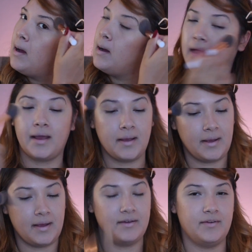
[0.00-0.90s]
Okay,
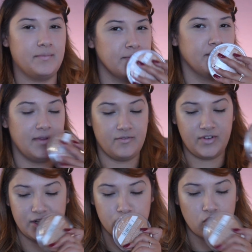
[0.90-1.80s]

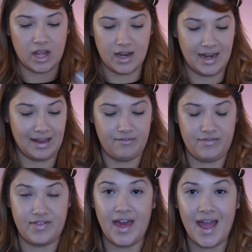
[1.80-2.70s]
finished.
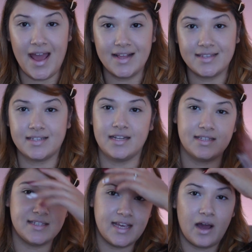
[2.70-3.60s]
Love that.
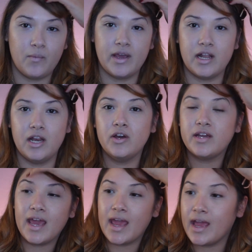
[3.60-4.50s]
Let's see how we are
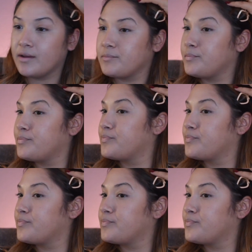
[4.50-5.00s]
looking.